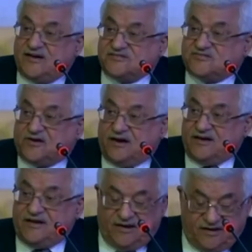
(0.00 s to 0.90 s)
and
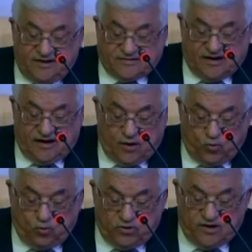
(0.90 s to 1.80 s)
proofs that would
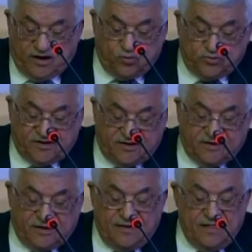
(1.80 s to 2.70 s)
support the
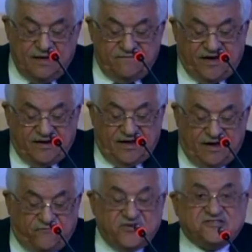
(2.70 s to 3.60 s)
Israeli version of
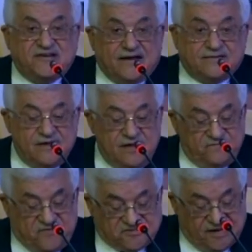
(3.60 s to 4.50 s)
Judaism.
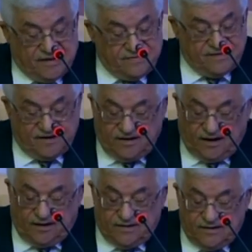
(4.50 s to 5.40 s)
They
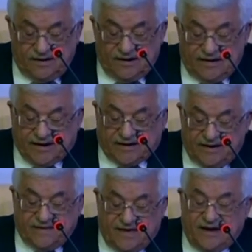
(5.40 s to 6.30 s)
miserably
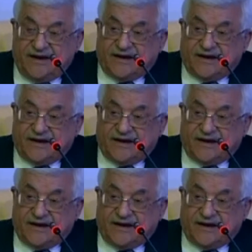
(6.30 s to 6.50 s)
failed.